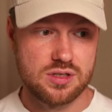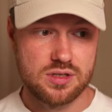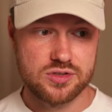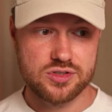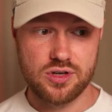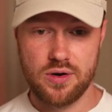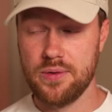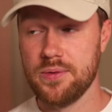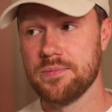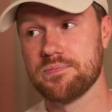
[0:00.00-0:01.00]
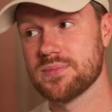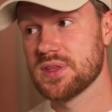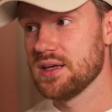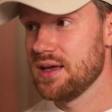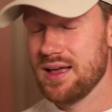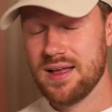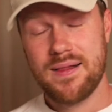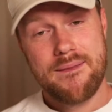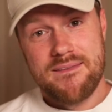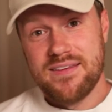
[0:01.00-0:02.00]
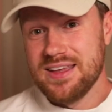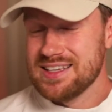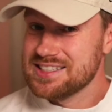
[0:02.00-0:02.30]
So it's